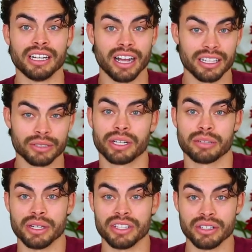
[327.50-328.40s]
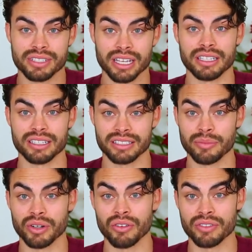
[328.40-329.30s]
I highly recommend that you attend the
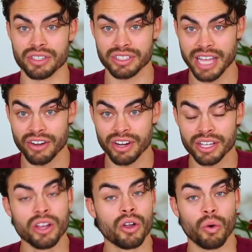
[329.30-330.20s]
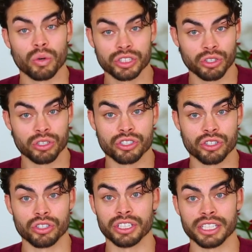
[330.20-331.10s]
seminar this Saturday or start
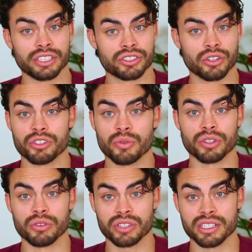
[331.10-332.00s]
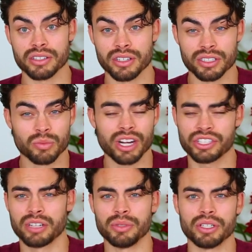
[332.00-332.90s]
journaling and start doing those kinds of things. And we're
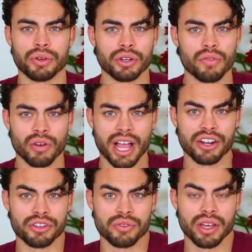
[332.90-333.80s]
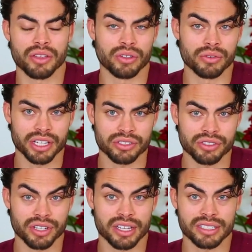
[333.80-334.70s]
actually going to be going over how to do that and those
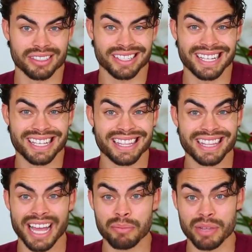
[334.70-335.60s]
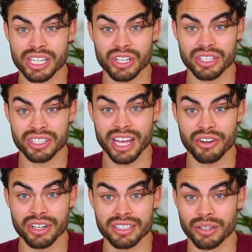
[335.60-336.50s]
exercises in that meeting on
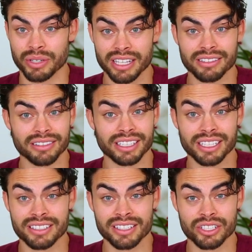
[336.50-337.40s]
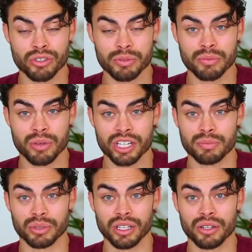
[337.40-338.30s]
Saturday. So again, link is in the description box
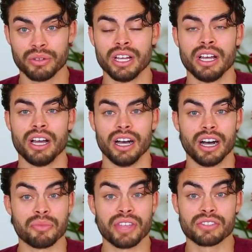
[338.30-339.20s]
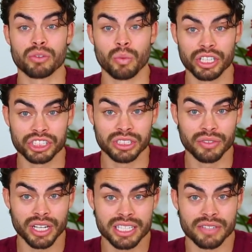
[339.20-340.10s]
below. Um, thanks for watching
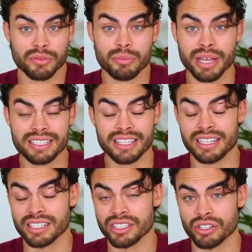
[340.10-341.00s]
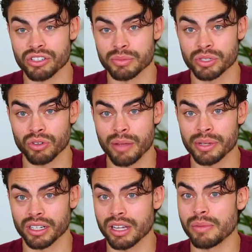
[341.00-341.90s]
you guys. If you made today and consider
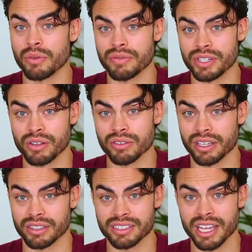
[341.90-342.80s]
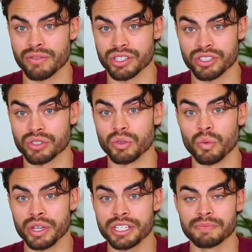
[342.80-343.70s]
subscribing, I come out with videos like this every single
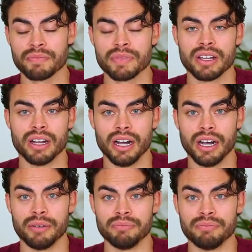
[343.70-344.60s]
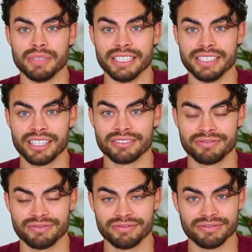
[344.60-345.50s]
week. Um, and yeah,
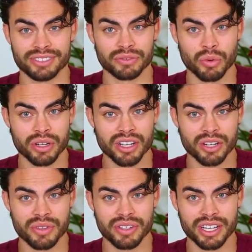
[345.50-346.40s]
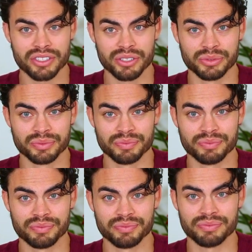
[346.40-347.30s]
look forward to talking with you guys soon.
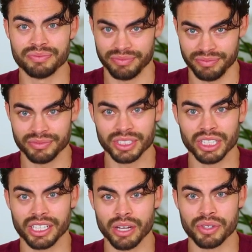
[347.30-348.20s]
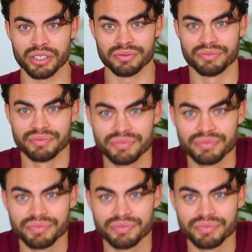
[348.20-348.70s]
Good luck out there.